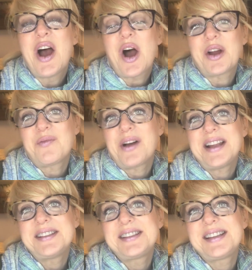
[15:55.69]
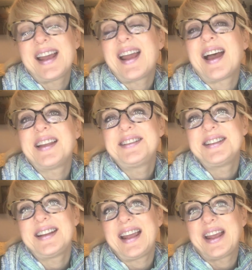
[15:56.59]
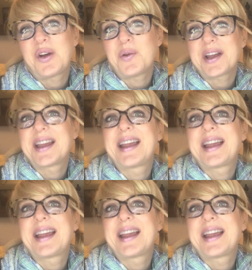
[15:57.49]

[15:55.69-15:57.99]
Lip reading: On Wednesday, I did a quick